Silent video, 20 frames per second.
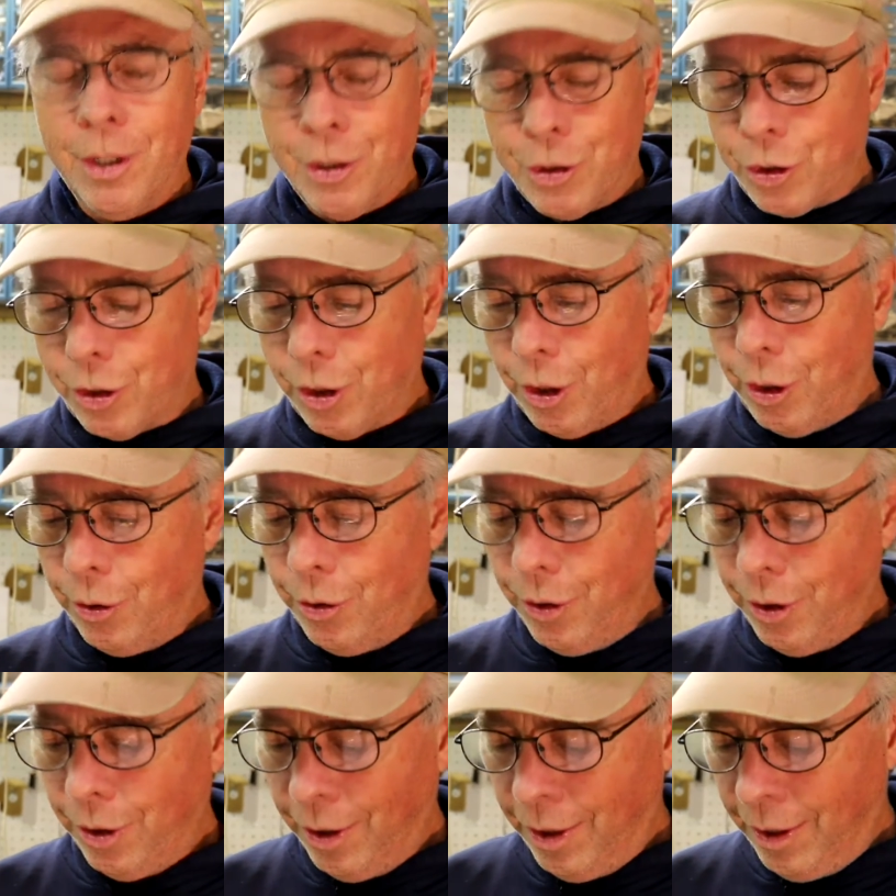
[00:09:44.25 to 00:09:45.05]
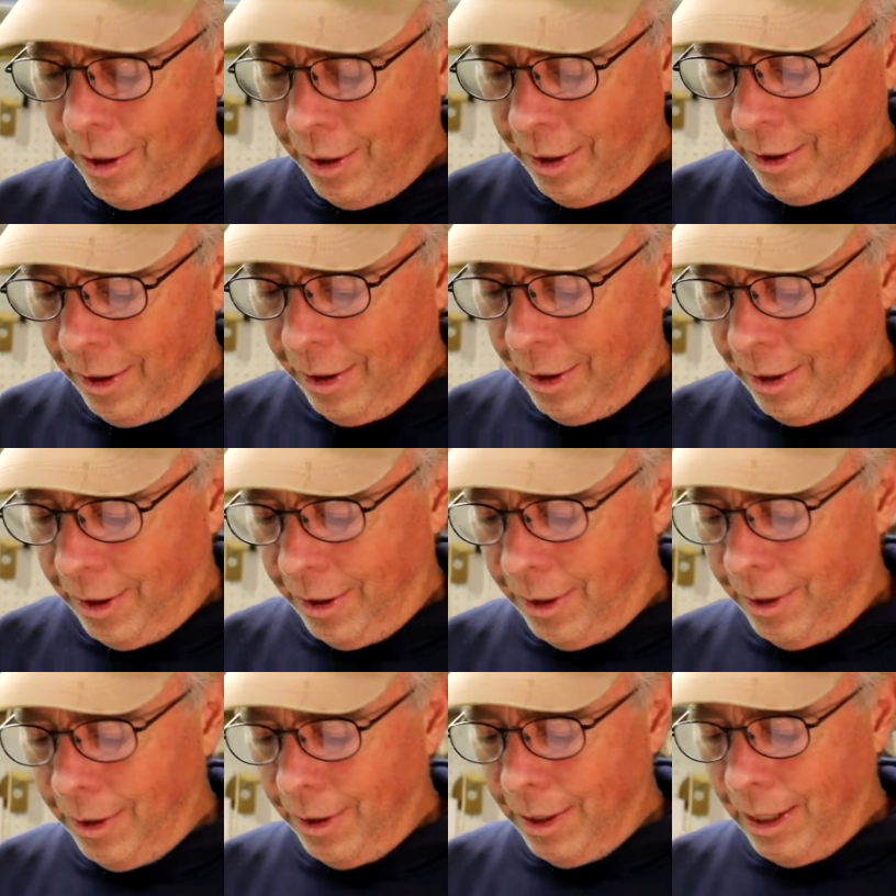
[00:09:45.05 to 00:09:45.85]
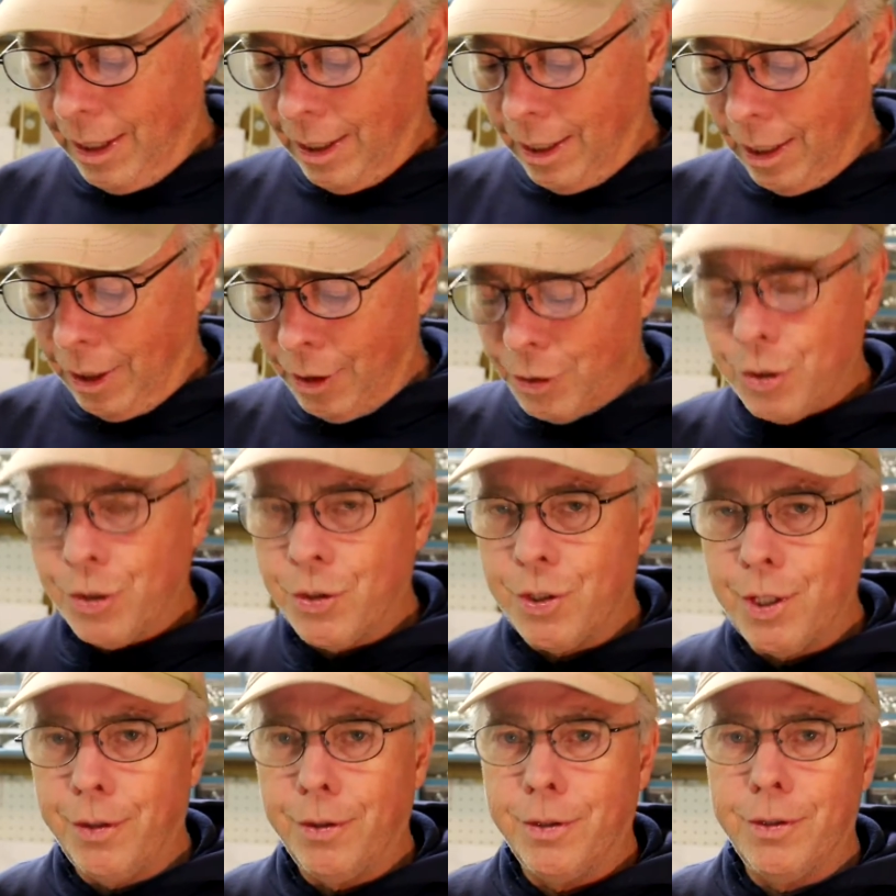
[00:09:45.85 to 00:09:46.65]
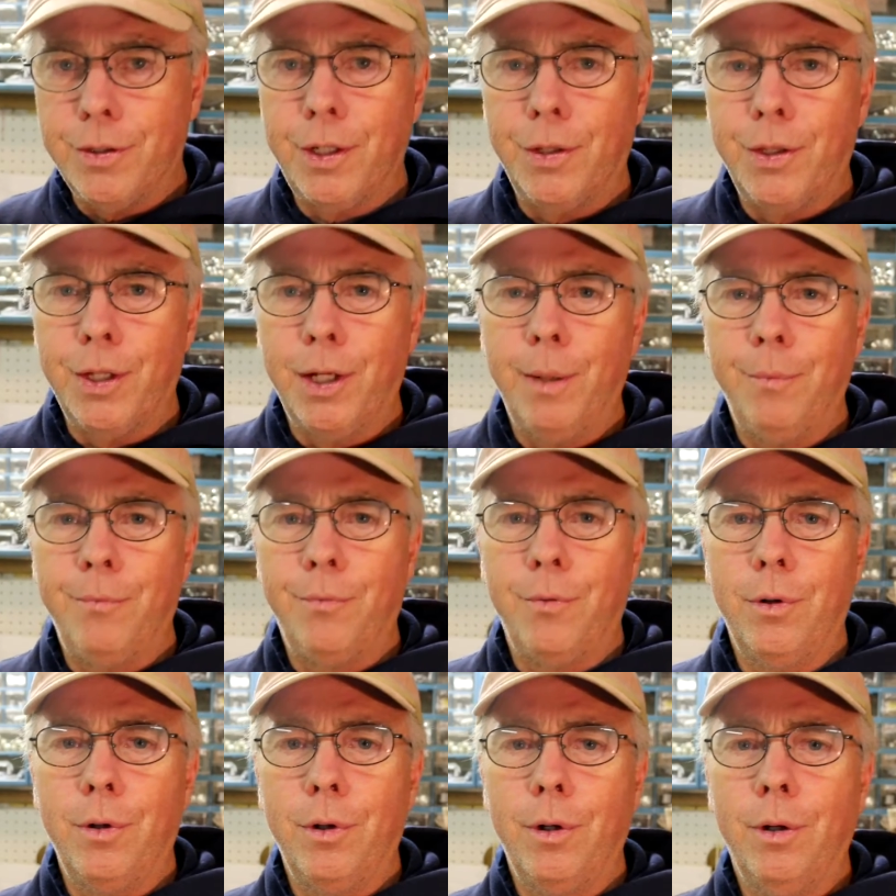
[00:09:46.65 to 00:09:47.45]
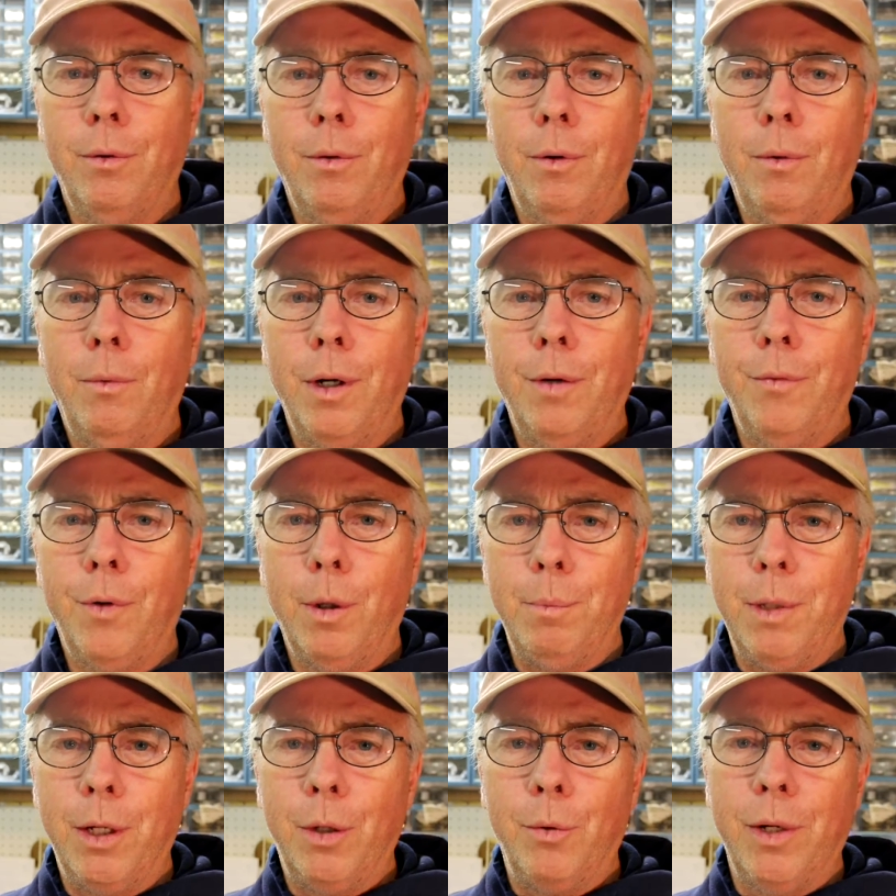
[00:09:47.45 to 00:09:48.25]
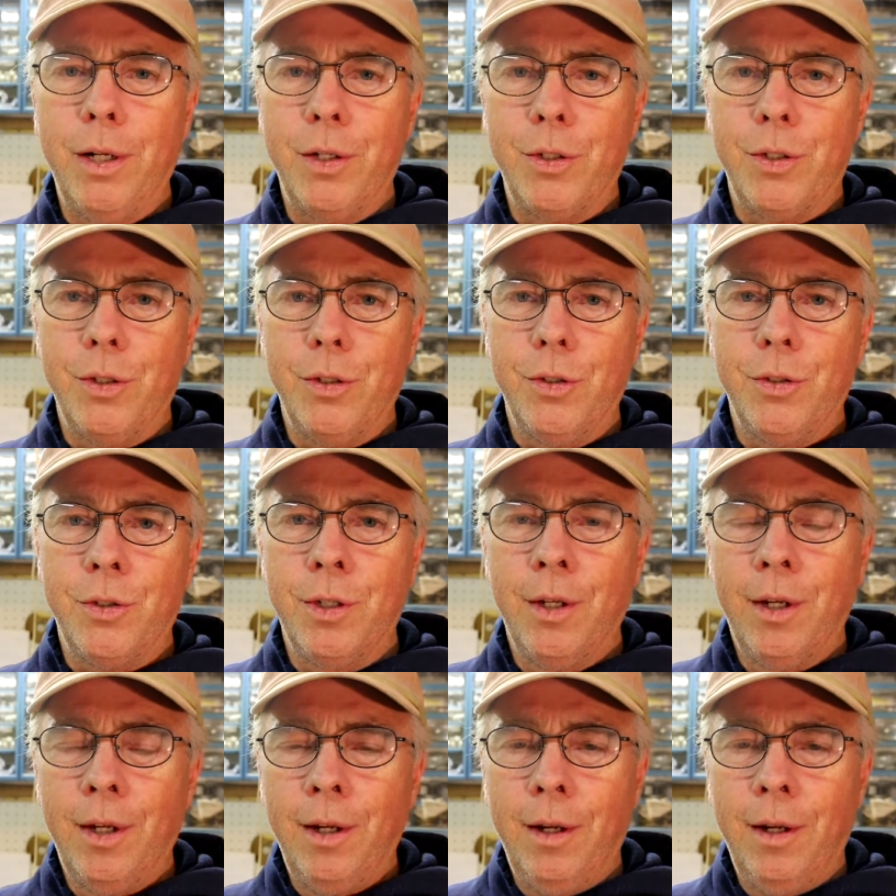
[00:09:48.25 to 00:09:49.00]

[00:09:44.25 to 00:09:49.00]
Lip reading: So, and I also set that up for one of our big races